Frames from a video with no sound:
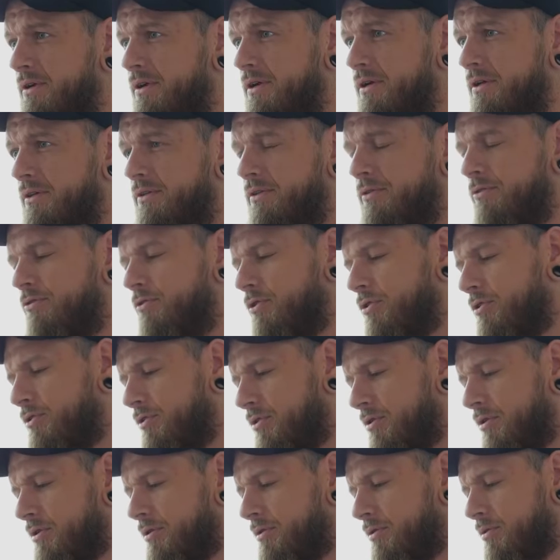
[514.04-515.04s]
And the
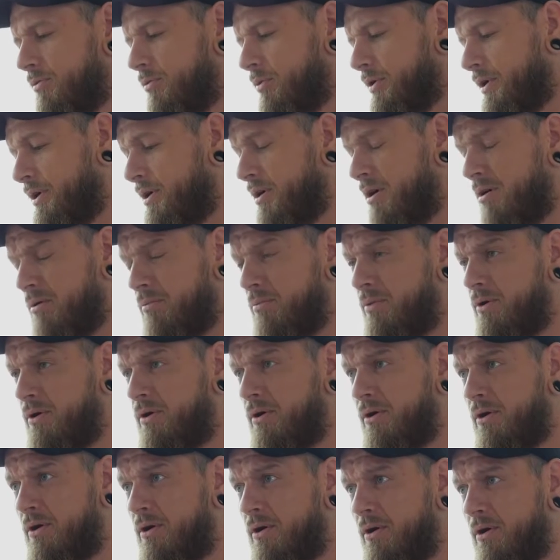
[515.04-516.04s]
further we come,
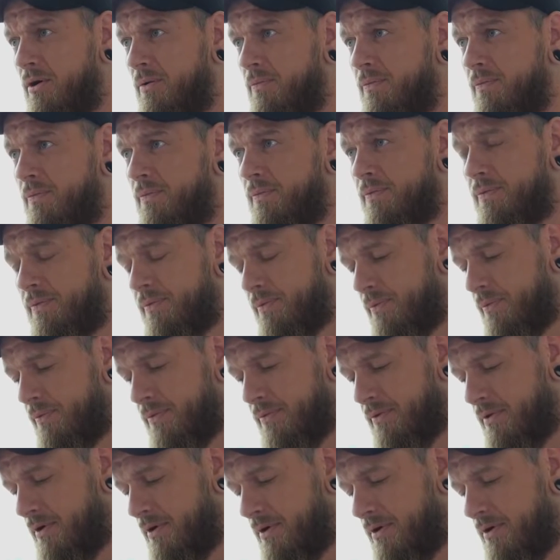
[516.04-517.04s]

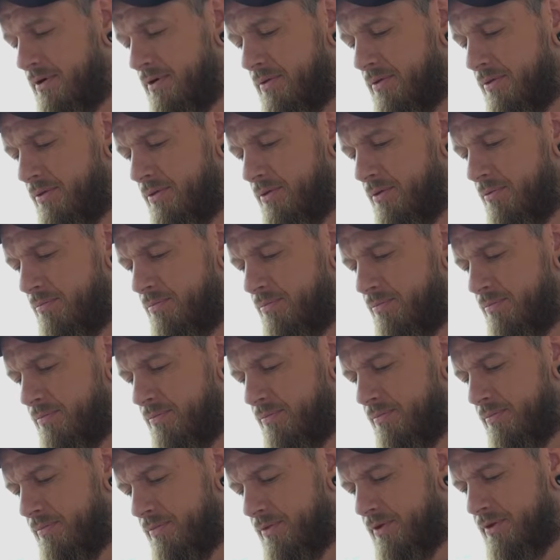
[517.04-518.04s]
the, the,
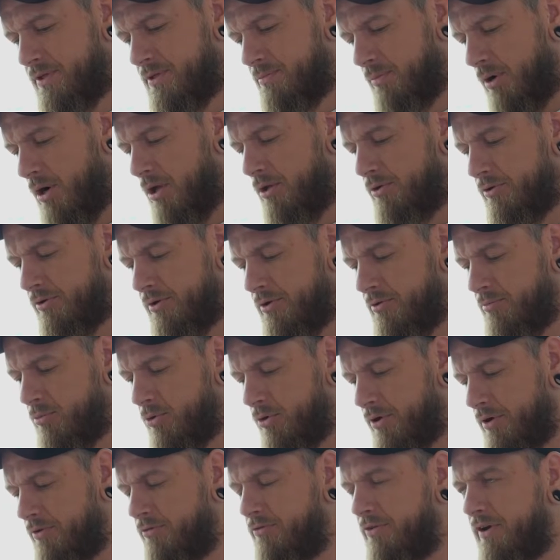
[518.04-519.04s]
the smaller and
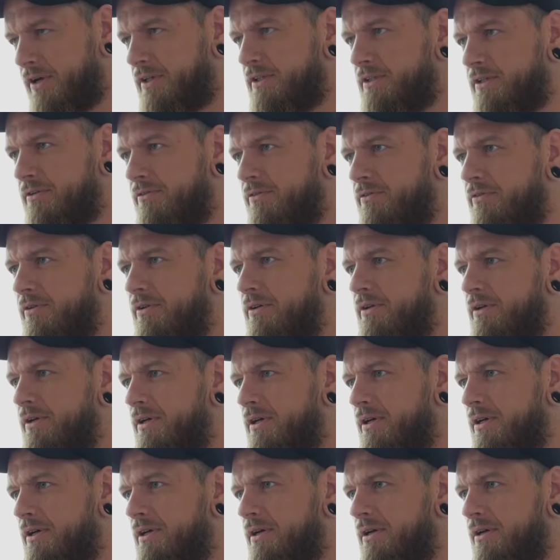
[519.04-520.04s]
more effective
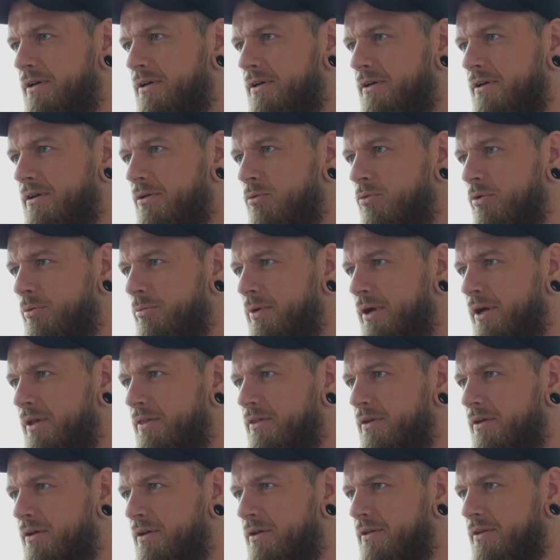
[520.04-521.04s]
uh, we
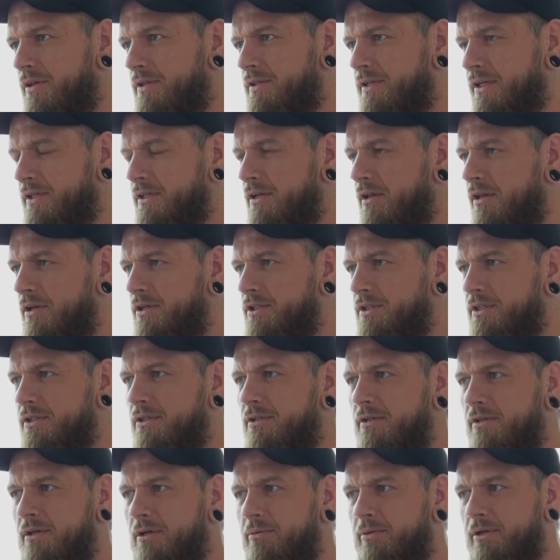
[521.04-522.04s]
make the, the technology.
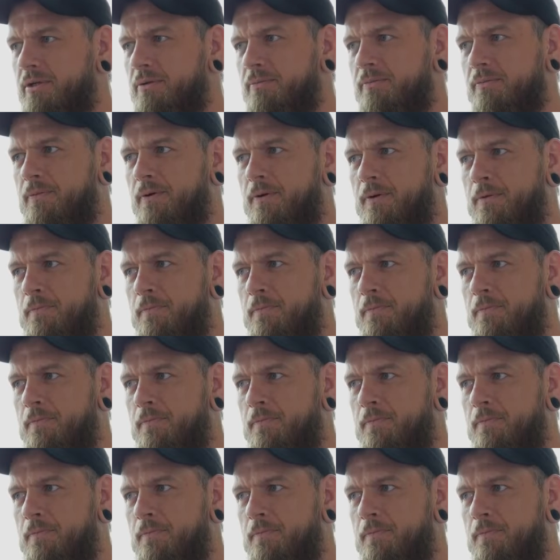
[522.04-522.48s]
I mean,